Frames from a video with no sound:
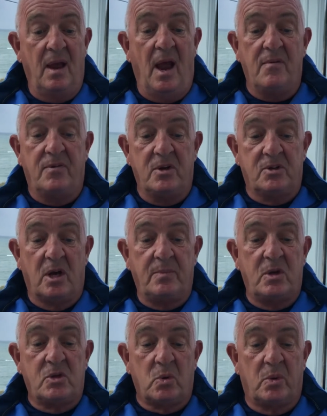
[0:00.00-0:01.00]
Every time he
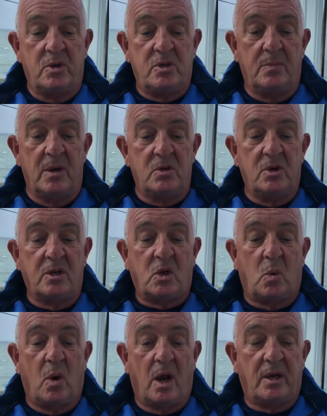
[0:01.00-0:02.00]
saw his image, it
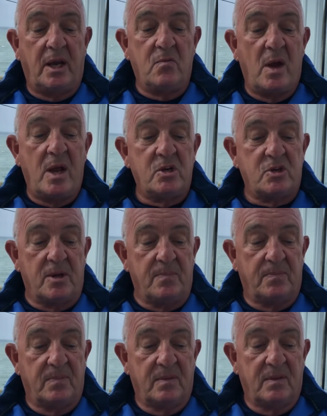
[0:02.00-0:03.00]
quietly enraged him.